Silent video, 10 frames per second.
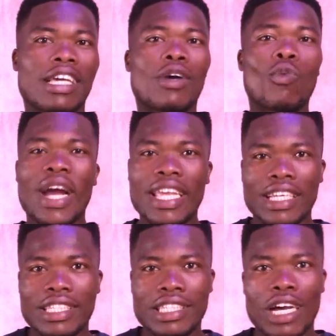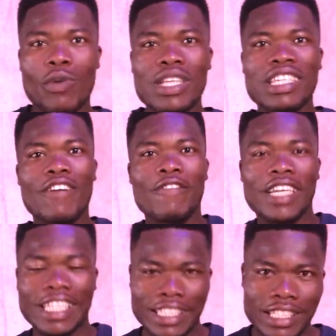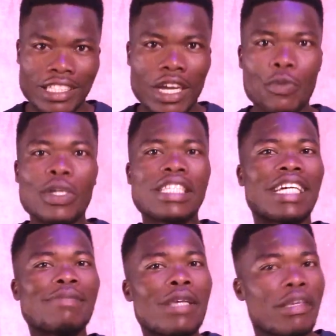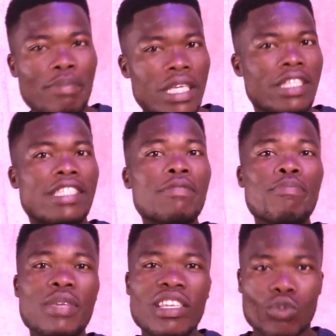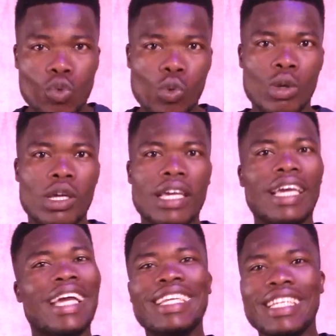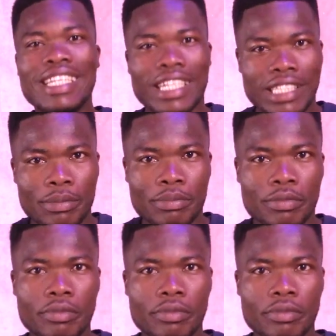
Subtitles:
Why any sa was an funny chi equijina baby simpi so edi na tem.